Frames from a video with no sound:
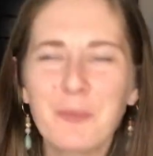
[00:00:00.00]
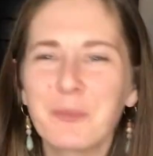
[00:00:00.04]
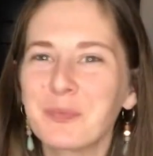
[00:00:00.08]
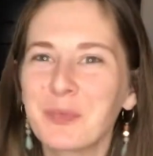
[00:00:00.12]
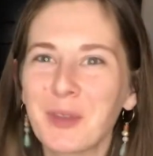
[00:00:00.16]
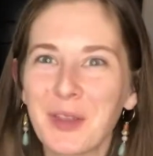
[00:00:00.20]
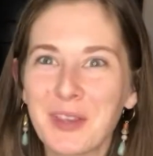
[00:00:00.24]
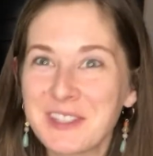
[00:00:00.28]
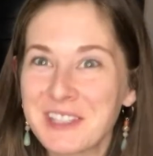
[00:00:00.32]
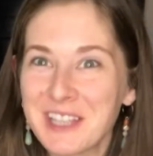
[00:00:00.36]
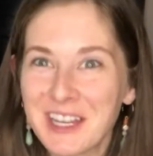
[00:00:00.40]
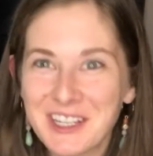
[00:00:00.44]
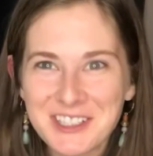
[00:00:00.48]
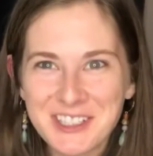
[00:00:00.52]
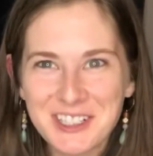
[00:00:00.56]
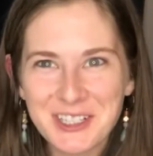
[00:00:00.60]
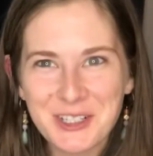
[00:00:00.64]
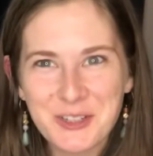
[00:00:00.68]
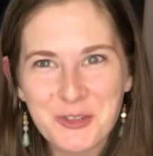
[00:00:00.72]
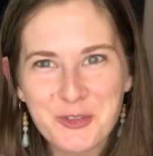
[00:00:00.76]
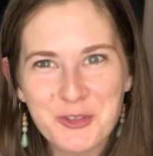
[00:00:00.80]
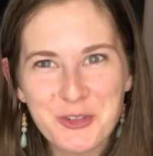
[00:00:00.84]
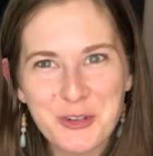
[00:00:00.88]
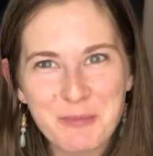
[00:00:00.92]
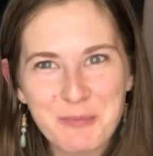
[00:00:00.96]
such an
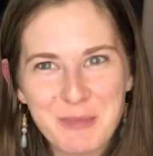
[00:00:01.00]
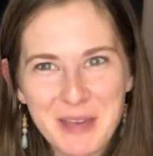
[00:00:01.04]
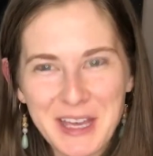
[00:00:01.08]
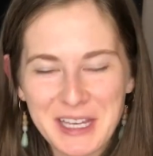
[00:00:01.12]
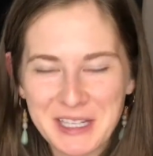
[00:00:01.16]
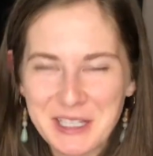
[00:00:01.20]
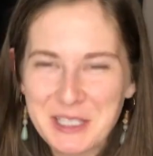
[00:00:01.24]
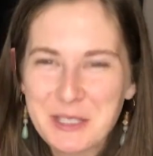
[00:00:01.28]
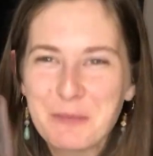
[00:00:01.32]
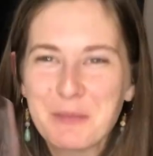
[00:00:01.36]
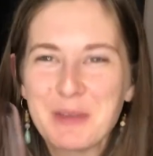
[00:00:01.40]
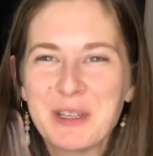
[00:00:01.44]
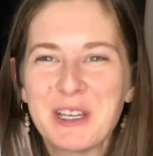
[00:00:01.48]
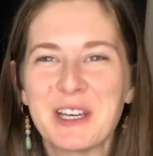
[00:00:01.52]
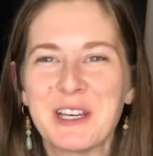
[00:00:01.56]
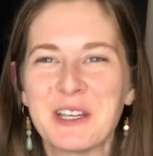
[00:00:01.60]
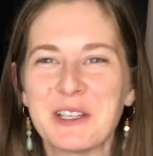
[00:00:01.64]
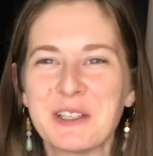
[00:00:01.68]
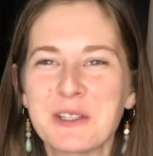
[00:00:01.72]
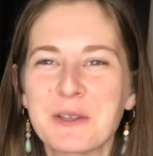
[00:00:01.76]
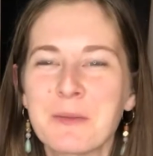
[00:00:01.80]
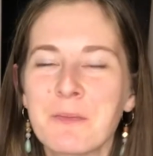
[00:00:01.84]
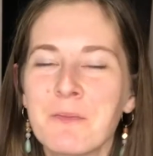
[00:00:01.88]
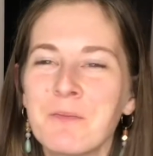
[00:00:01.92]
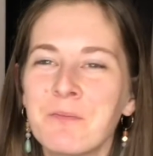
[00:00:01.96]
interesting mix,
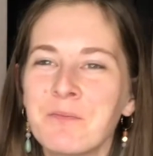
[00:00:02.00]
because